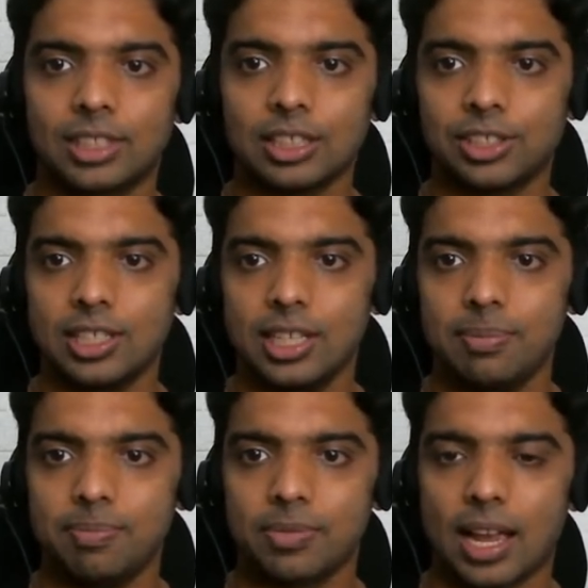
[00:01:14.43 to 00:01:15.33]

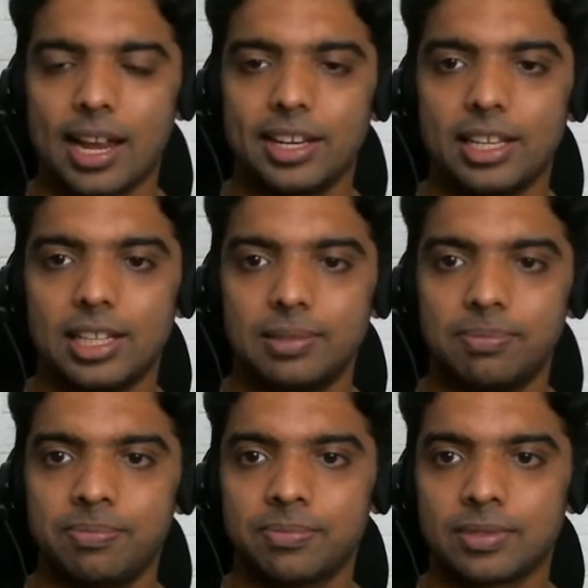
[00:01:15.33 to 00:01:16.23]
Tasneem, hi
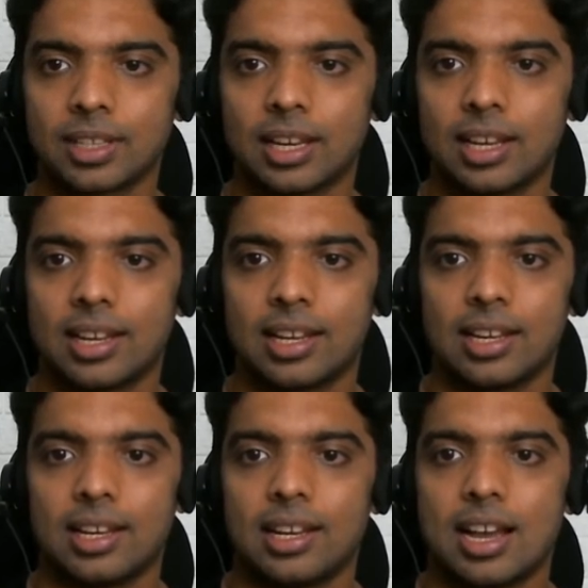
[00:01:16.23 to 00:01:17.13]
Neelam.
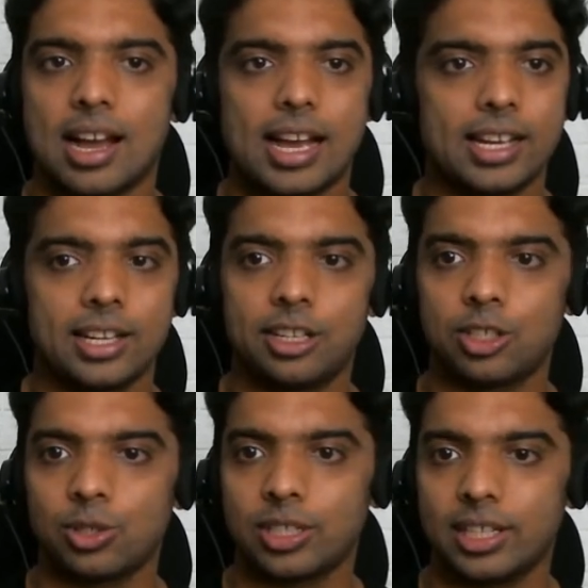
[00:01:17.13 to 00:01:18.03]
Hi
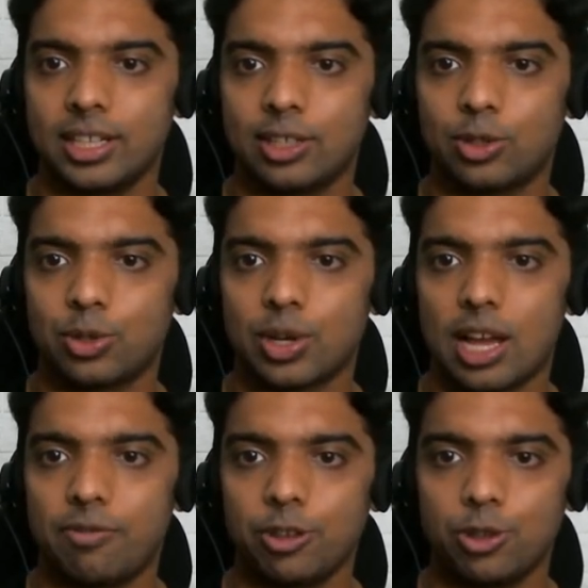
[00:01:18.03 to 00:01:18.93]
Adijoke, good to
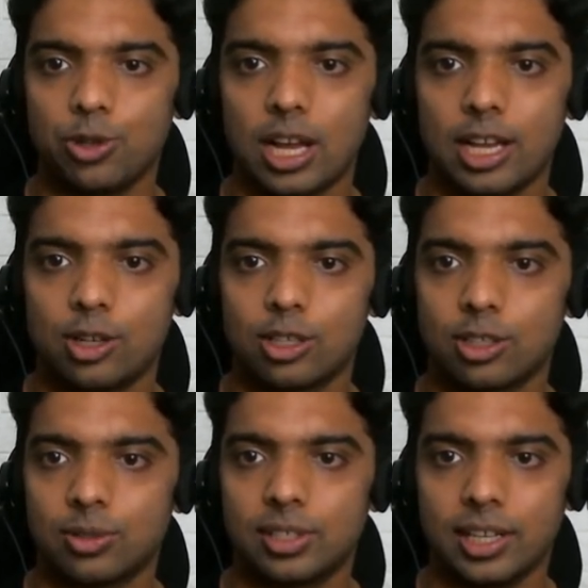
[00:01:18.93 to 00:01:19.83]
have you. Hi
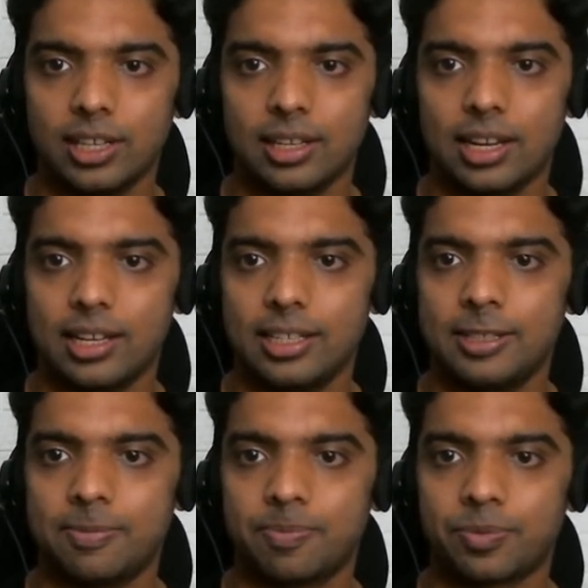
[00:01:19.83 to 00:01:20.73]
Olakunle, hi.
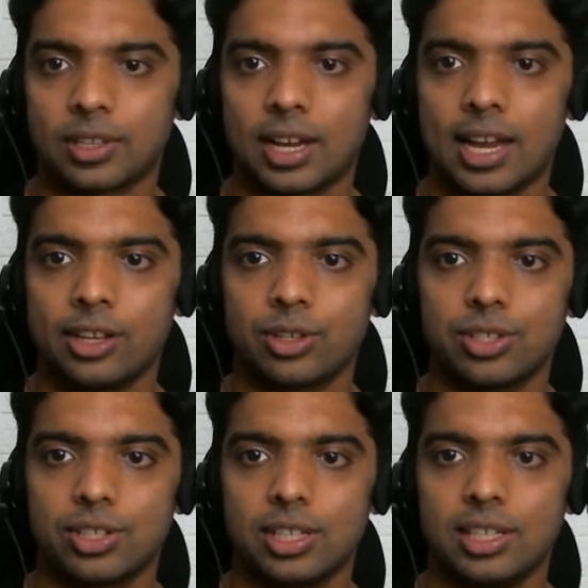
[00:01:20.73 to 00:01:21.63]
Hi,
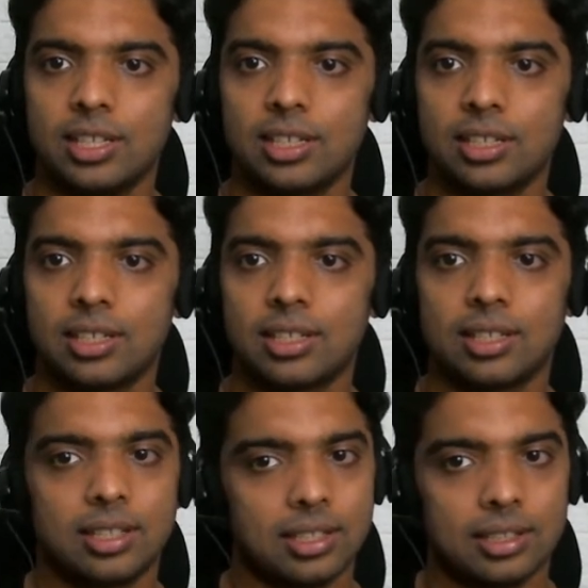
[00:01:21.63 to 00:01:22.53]
Christy.
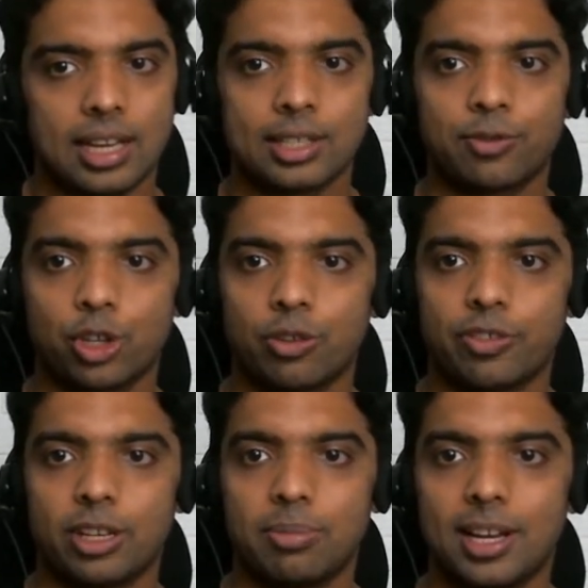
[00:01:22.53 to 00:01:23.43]
Thanks for your
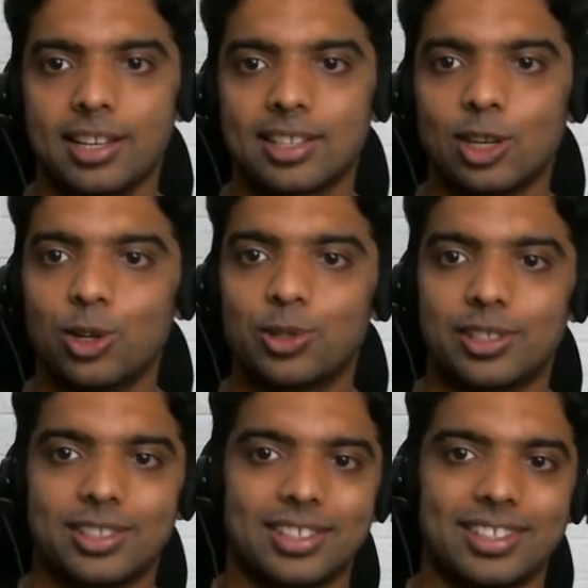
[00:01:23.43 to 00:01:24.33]
feedback. Oh,
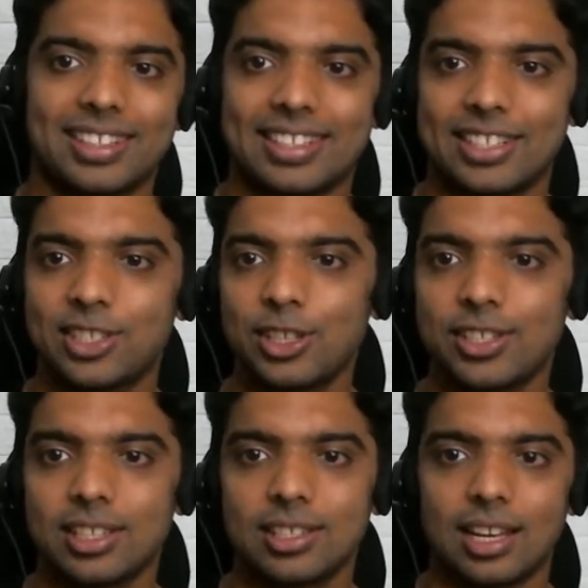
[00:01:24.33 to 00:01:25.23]
Christy
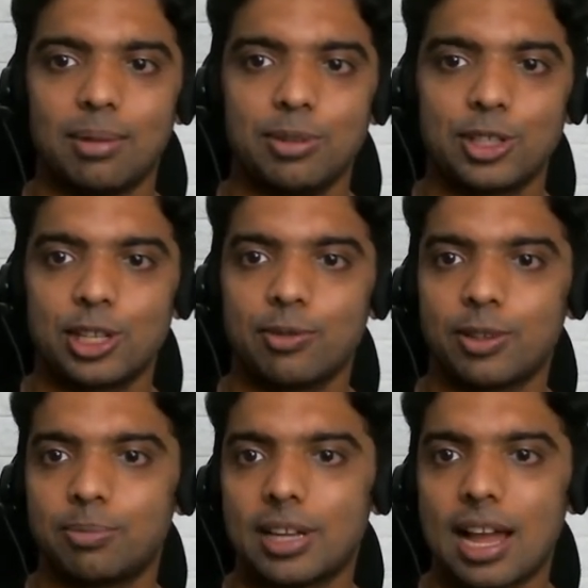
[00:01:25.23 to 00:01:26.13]
says, I'm listening
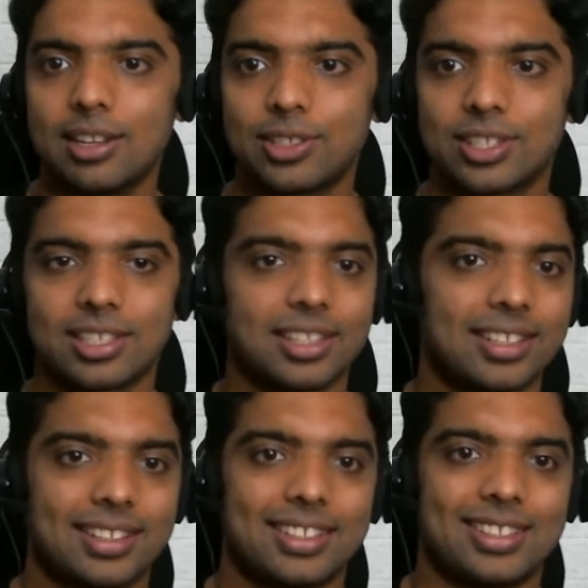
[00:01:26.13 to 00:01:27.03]
from Dallas.
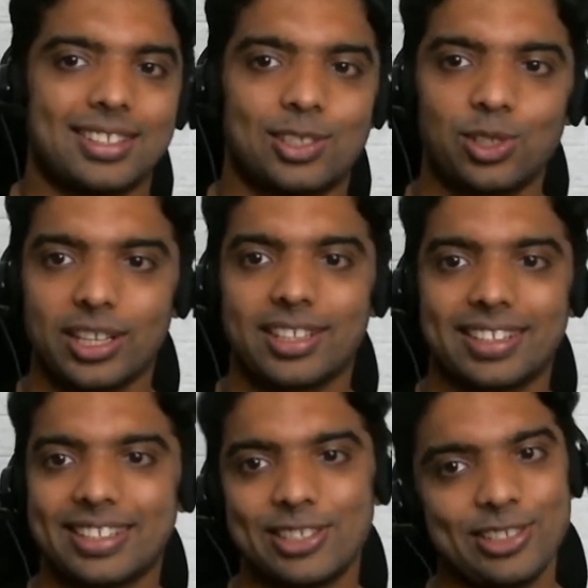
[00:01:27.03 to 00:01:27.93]
Okay,
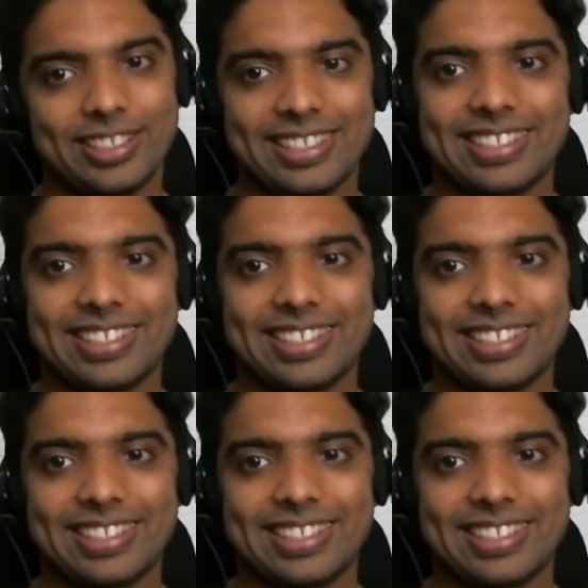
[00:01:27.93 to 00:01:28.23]
good.